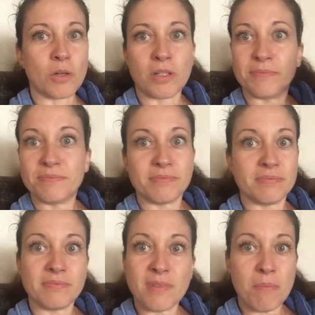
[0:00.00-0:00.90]
or
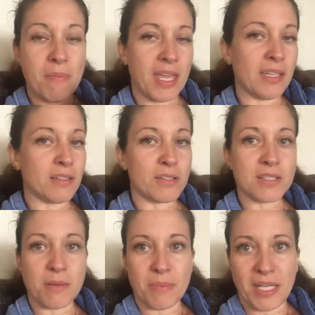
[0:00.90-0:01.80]
a mate or
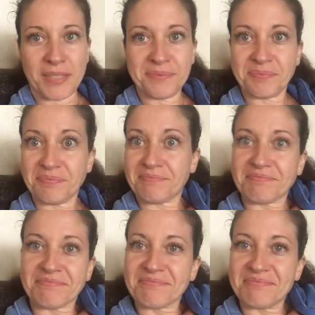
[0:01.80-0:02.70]
somebody
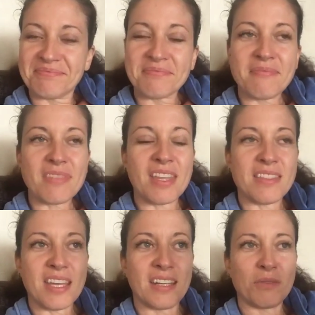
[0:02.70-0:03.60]

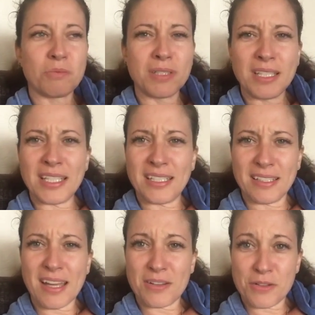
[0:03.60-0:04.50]
that
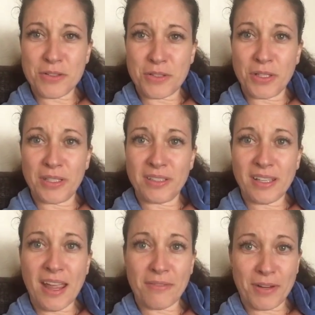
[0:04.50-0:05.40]
really understood
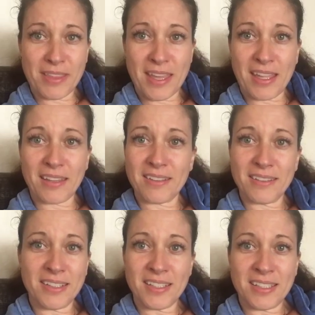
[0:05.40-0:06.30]
everything
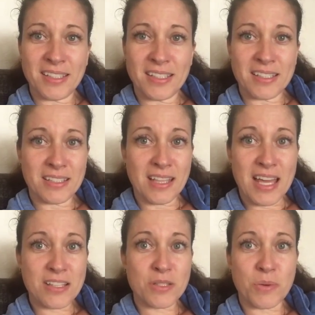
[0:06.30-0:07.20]
the
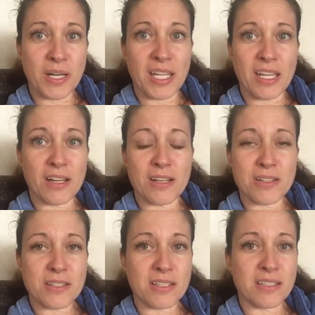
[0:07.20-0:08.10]
last 20
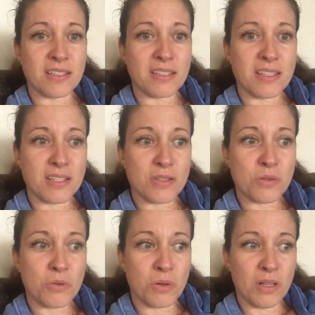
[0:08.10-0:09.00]
years and the
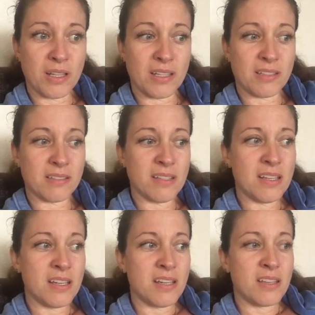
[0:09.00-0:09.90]
school and
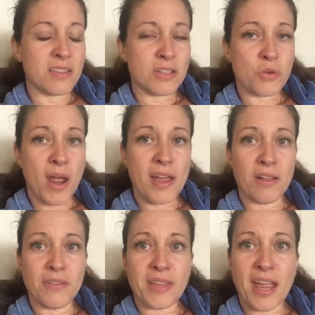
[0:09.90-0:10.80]
the
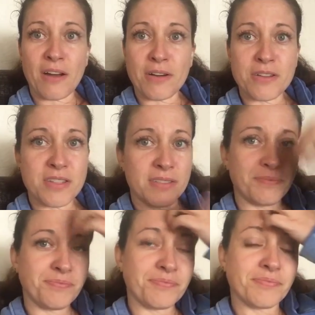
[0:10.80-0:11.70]
trial and the errors
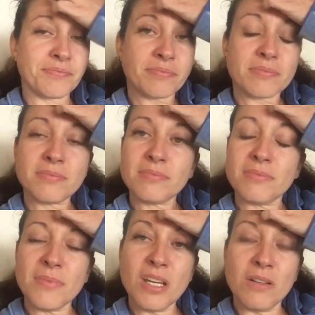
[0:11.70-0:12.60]
and
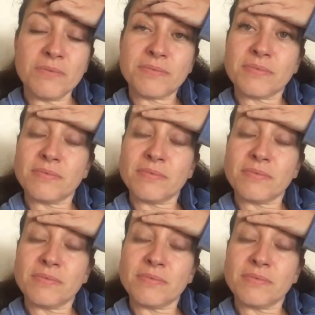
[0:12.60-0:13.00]
you know